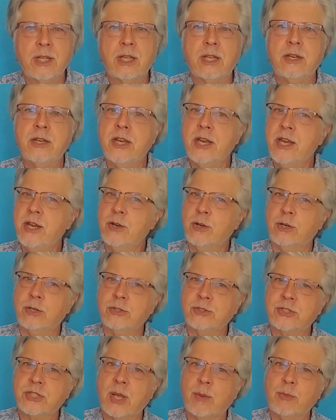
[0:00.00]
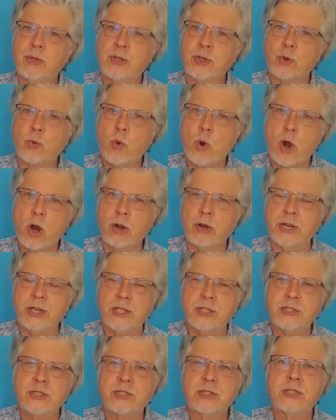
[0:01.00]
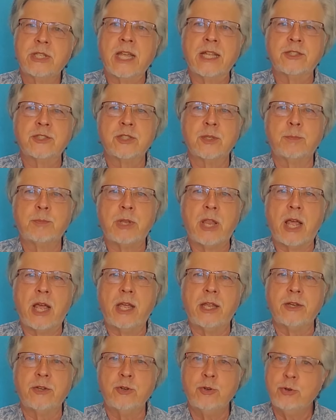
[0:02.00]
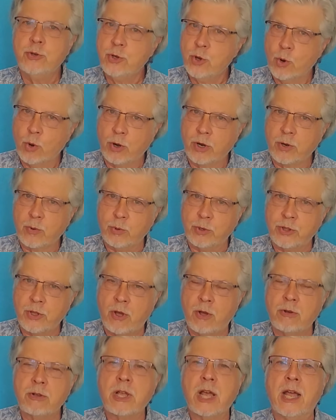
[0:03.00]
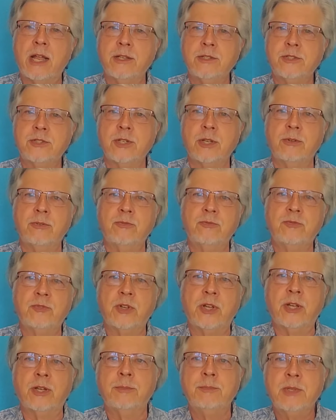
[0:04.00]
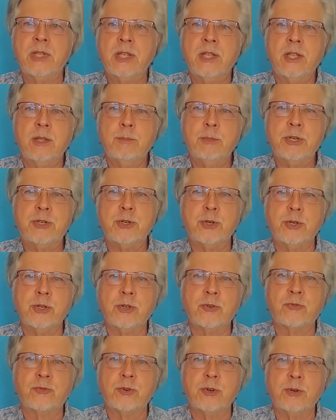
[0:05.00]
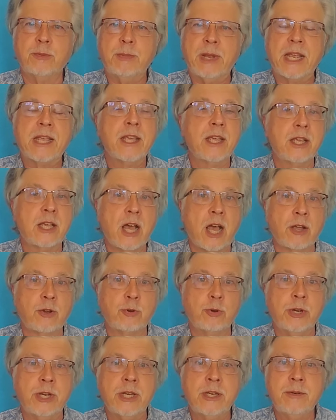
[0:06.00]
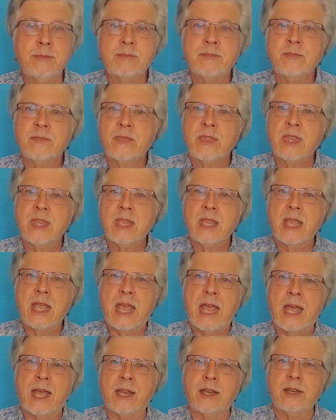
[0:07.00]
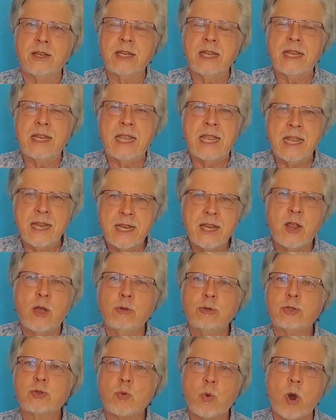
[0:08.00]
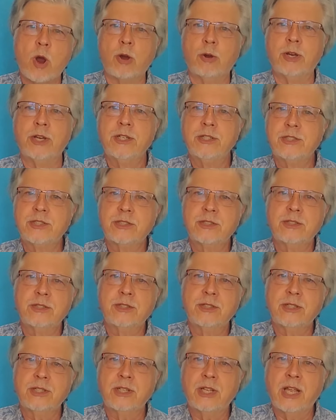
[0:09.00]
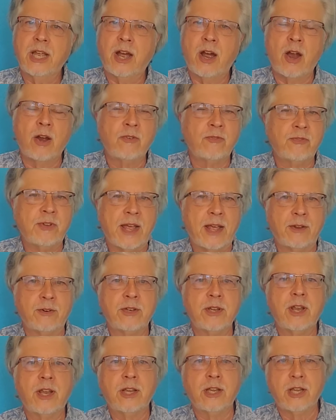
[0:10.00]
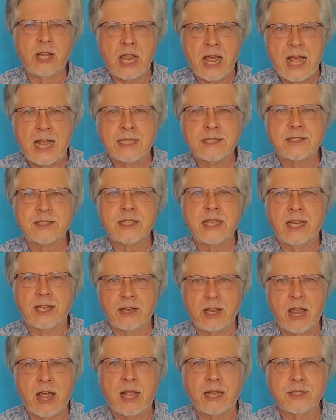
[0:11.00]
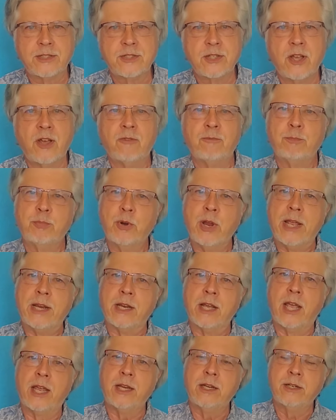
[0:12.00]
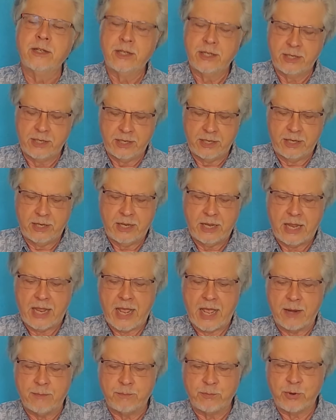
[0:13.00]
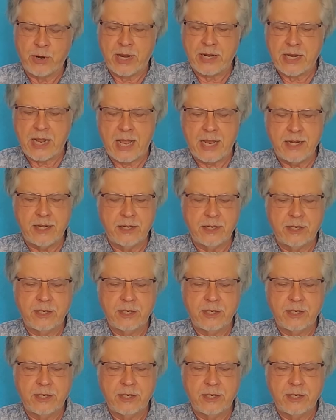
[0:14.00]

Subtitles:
near some of the quarries that supplied New York with all kinds of material for making concrete. And in those quarries are found lots and lots of prehnite. And prehnite,